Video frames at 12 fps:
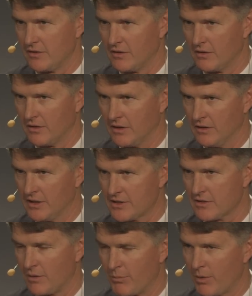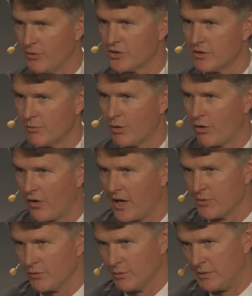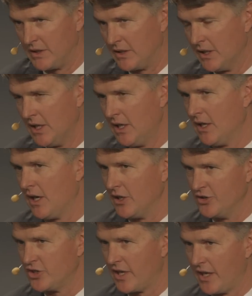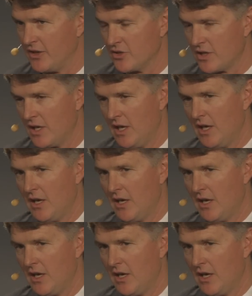The the lists, the publishing programs will be unchanged,